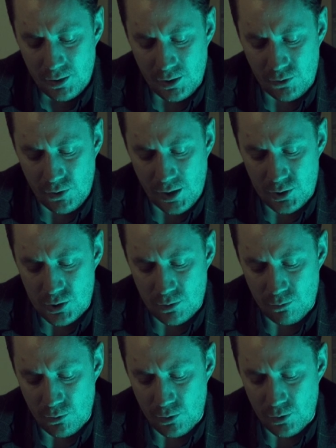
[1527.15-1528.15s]
He cried
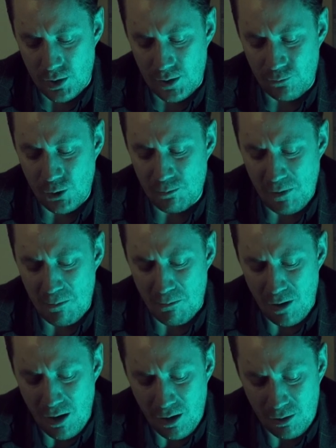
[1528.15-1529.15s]
some more. "I want my
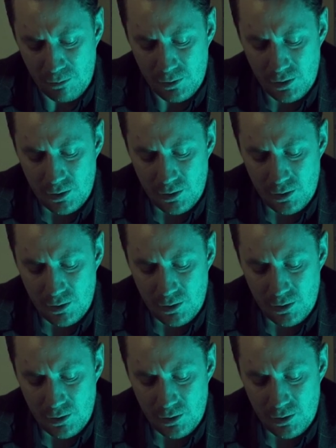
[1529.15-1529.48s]
mom."